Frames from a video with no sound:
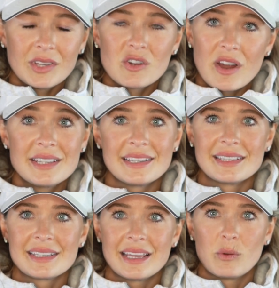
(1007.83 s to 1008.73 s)

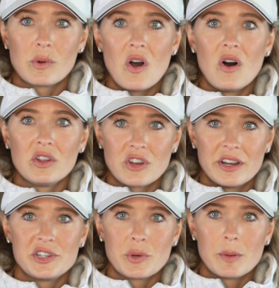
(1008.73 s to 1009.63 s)
crisis. Like, we're all trying
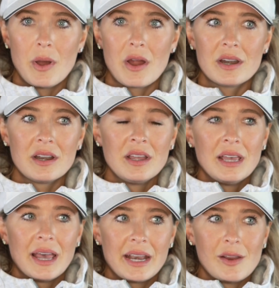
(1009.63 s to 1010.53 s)
to do our part,
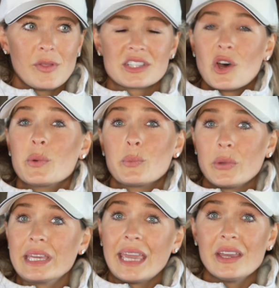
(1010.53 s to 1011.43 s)
and I know that's all we
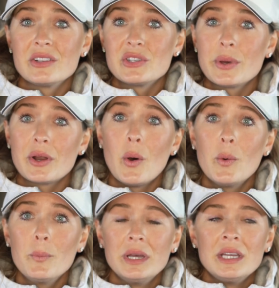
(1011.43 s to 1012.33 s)
really can do at
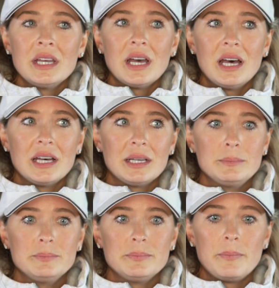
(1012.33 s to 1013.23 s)
home.
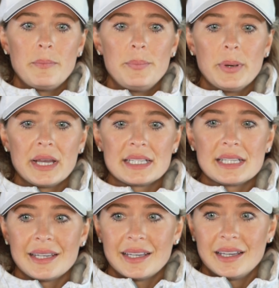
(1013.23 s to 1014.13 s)
But
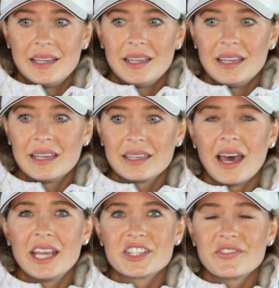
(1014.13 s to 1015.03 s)
yeah,
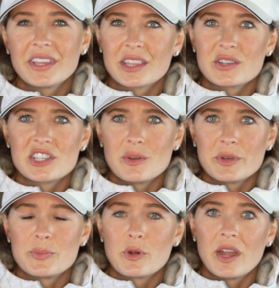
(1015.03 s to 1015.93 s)
I just feel like there's so
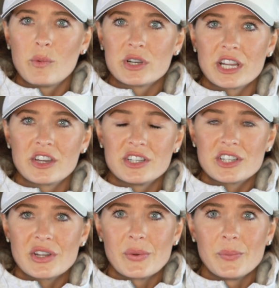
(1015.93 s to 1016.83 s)
much more I wish I could
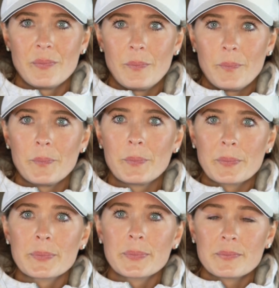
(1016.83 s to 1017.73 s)
do.
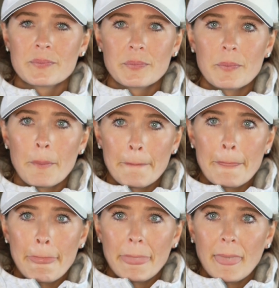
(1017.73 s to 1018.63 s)
Mm-hmm. Yeah,
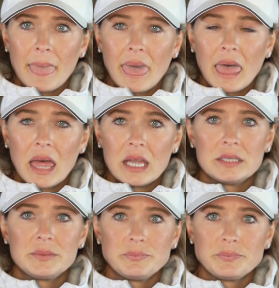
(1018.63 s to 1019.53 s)
I mean, right
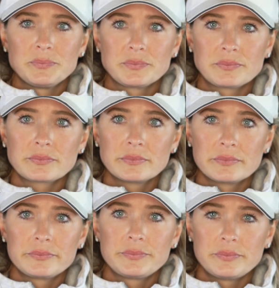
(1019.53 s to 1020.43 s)
now, I think
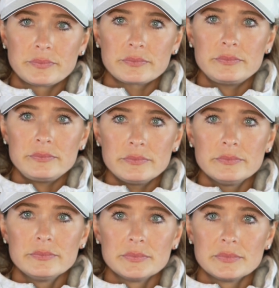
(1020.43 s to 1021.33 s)
the best
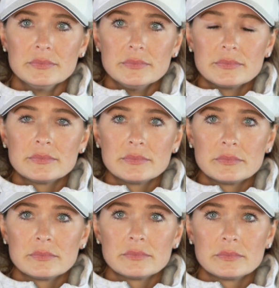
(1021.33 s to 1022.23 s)
thing we can all do
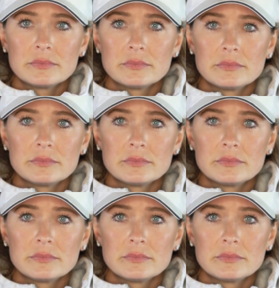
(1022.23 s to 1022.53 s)
is